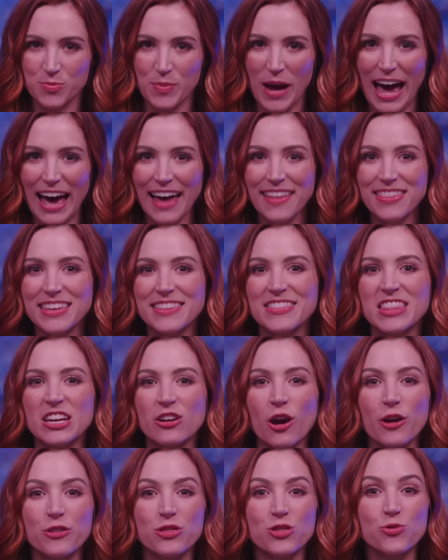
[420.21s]
path,
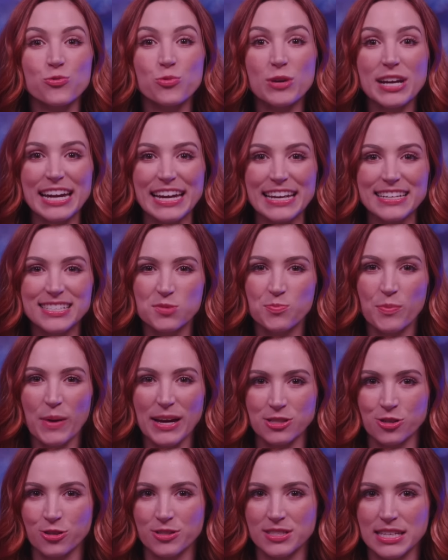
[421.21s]
there are 3
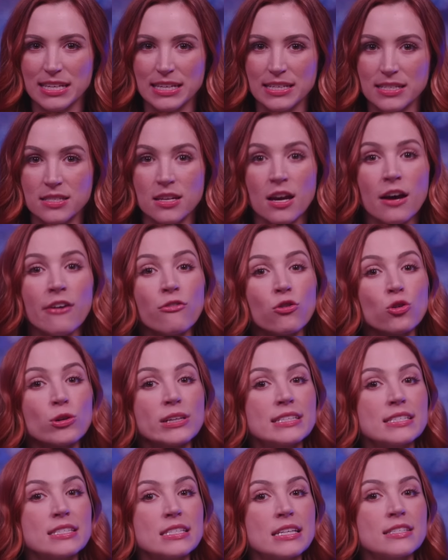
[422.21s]
specialties. For
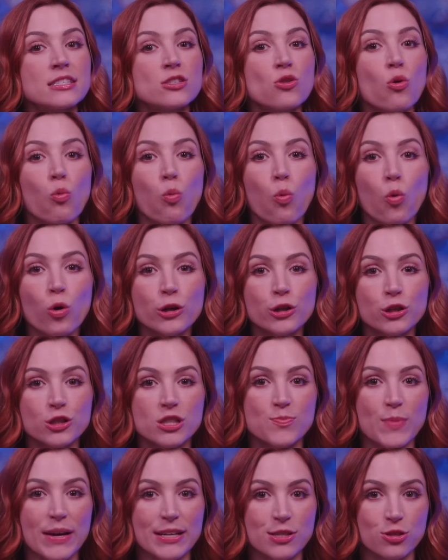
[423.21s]
instance, warrior
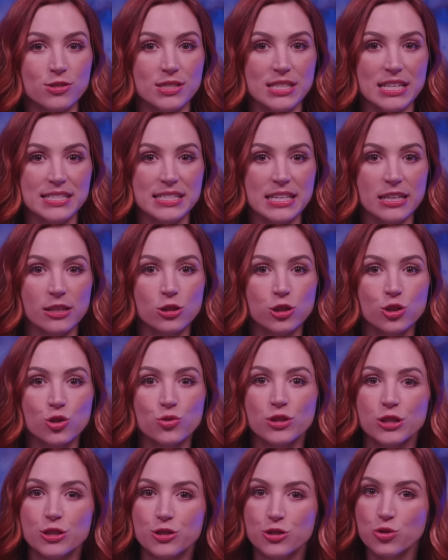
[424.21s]
specialties
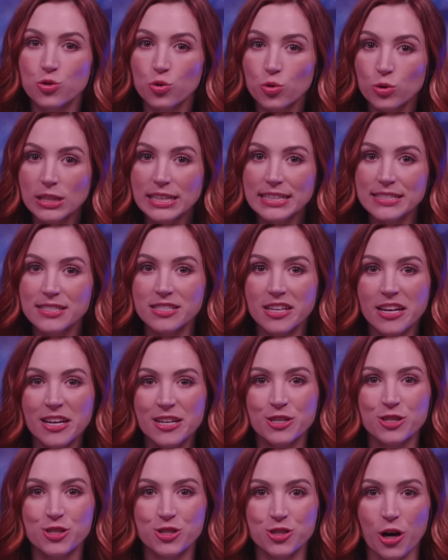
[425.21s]
include the duelist,
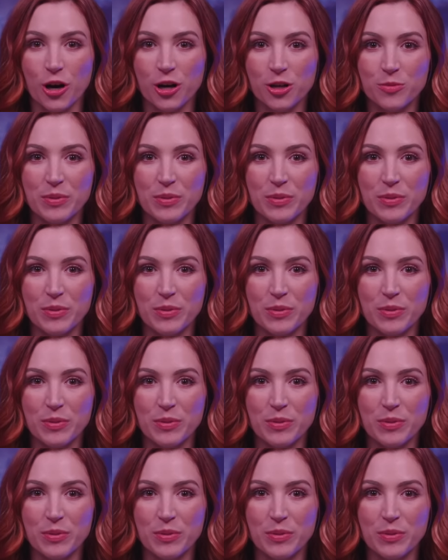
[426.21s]
shard